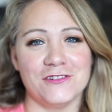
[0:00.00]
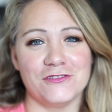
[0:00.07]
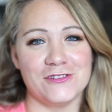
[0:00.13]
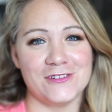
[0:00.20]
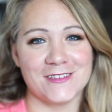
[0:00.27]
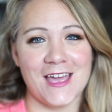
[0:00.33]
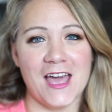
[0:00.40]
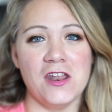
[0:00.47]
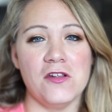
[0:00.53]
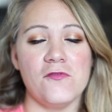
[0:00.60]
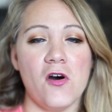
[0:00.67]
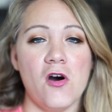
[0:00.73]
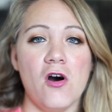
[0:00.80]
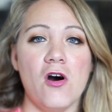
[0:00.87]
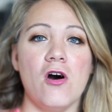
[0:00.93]
They're just kind
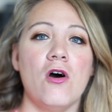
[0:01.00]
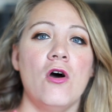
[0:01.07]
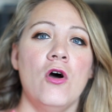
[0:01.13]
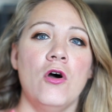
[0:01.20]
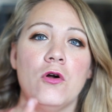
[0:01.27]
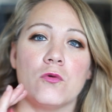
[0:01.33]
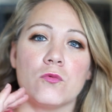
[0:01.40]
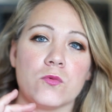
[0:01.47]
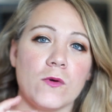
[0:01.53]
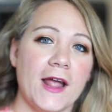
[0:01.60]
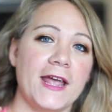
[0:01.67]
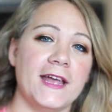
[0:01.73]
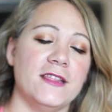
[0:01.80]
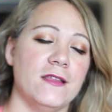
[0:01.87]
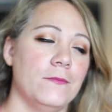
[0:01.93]
of all
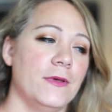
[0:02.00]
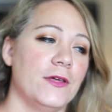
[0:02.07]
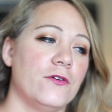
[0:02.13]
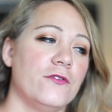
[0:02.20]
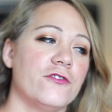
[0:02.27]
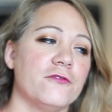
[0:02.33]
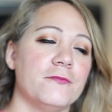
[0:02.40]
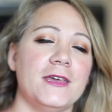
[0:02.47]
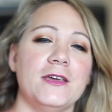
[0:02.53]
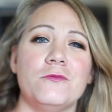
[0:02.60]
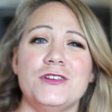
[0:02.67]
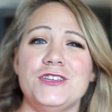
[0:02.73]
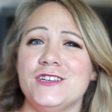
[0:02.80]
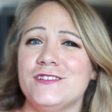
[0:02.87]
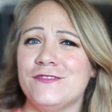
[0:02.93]
right in the middle for me,
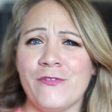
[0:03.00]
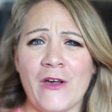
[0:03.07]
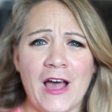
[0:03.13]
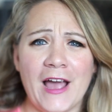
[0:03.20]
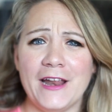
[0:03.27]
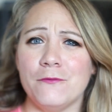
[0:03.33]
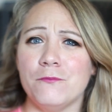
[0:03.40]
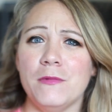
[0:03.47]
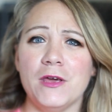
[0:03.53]
which is fine.